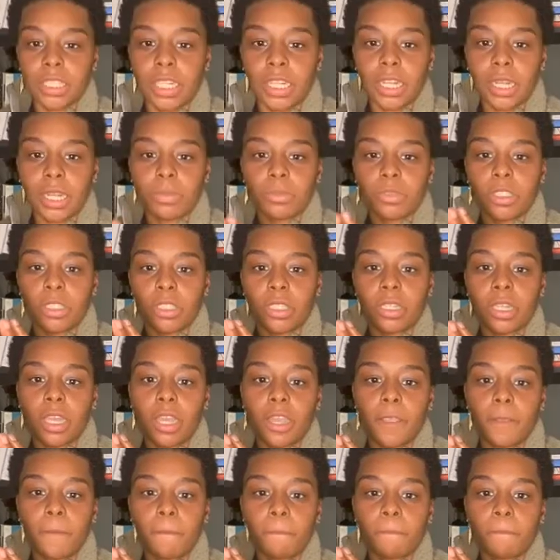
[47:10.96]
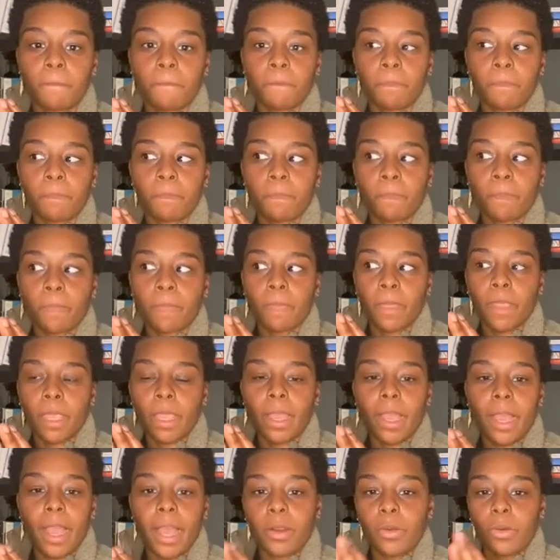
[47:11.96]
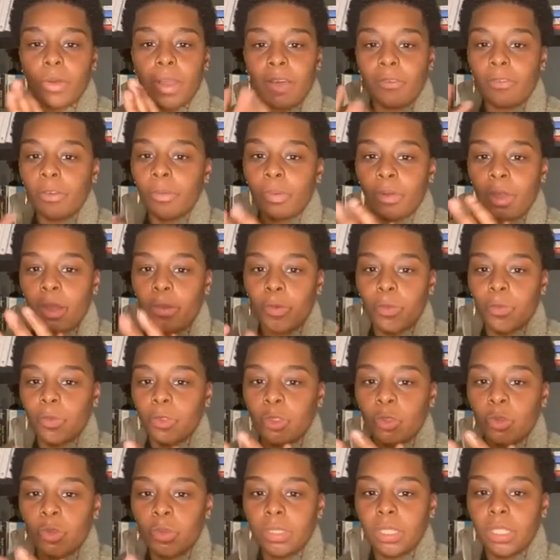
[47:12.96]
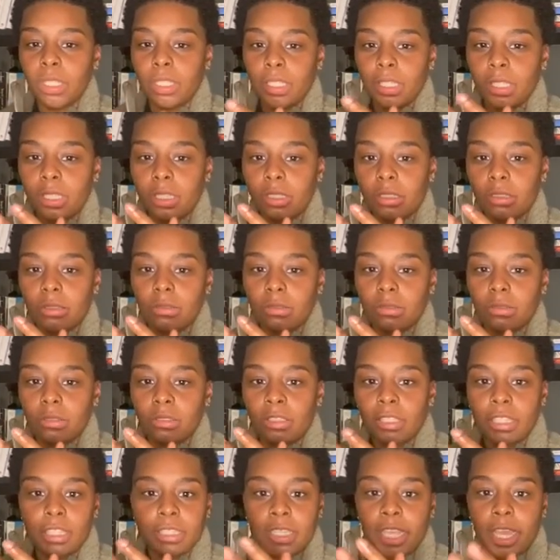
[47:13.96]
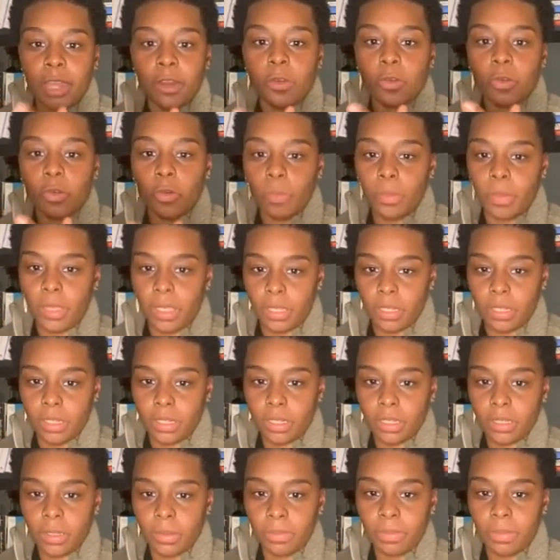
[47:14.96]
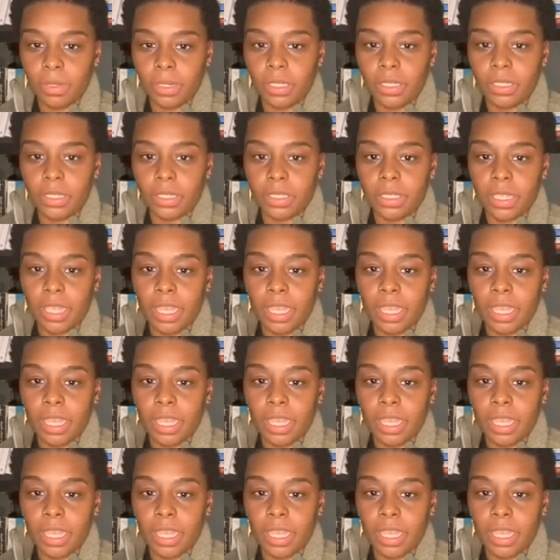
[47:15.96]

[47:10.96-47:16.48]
And I'm just like, I don't have a problem with you dating cis hetero men, but it's